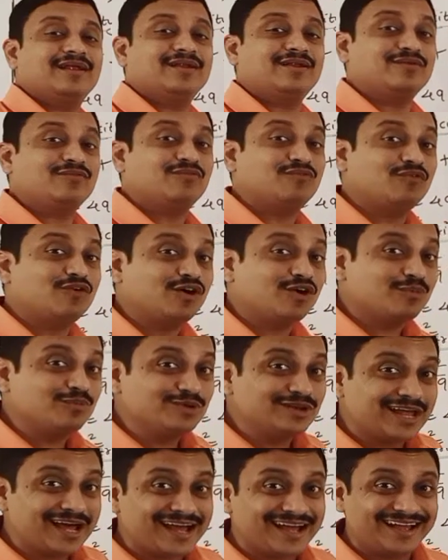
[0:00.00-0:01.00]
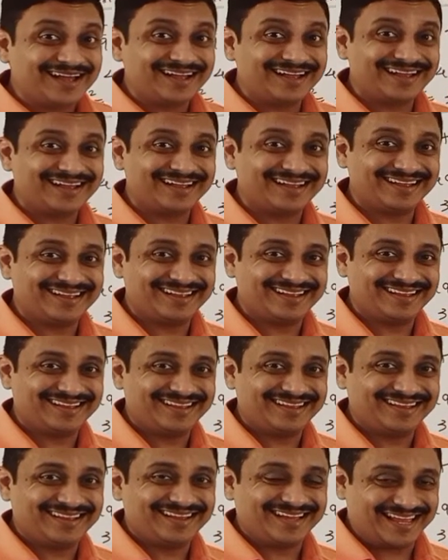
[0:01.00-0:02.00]
the formula.
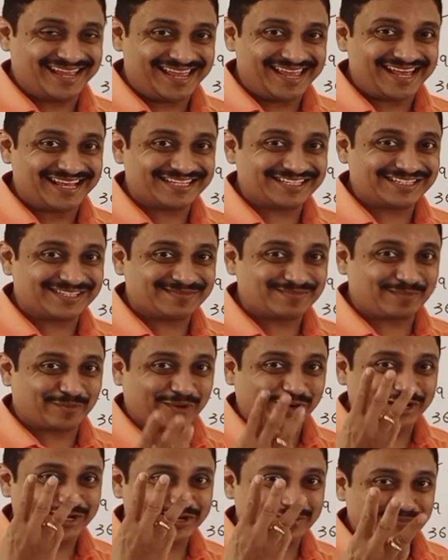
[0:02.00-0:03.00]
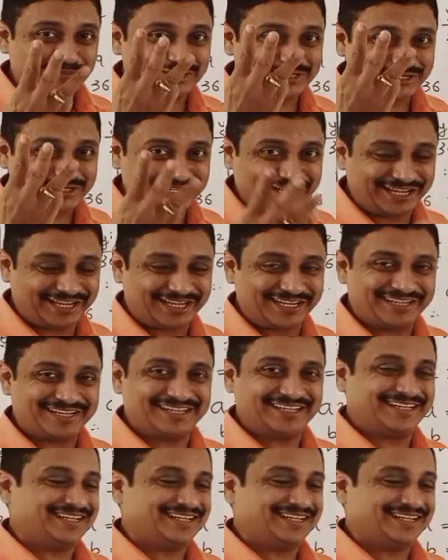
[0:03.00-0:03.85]
Yes, point number 3.